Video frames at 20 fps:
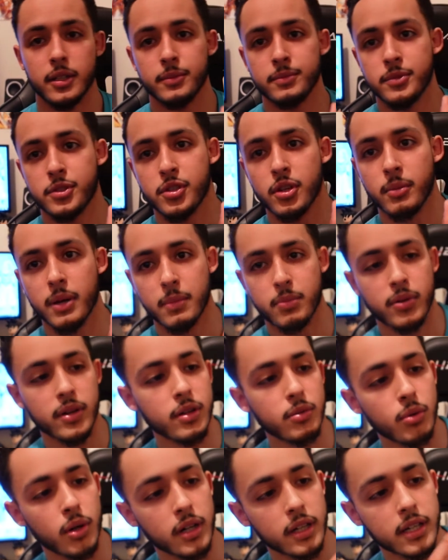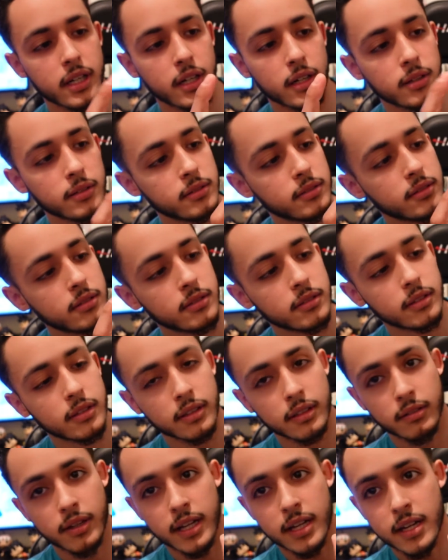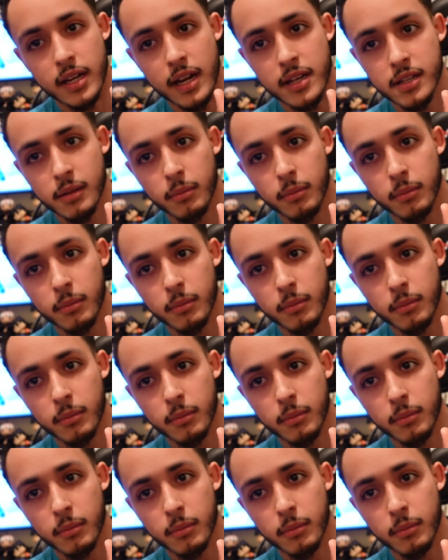So my pre-workout right here has a